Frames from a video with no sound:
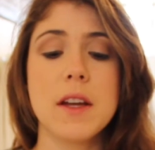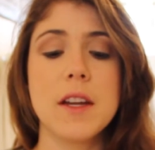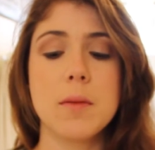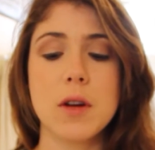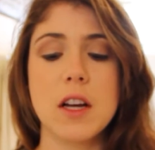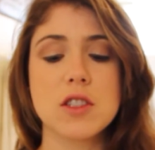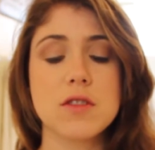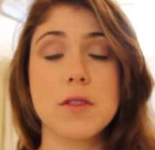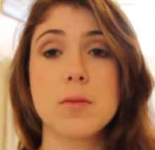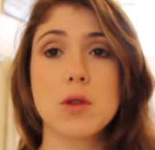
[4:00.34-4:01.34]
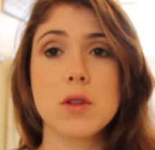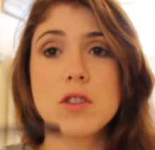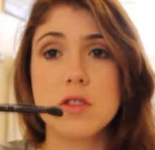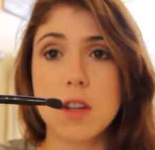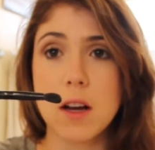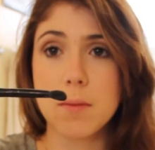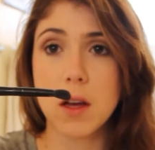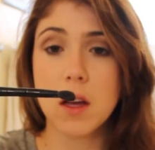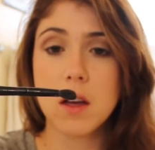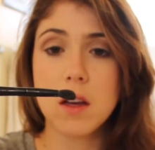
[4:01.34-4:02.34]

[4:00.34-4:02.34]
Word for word: blending brush from Nordstrom.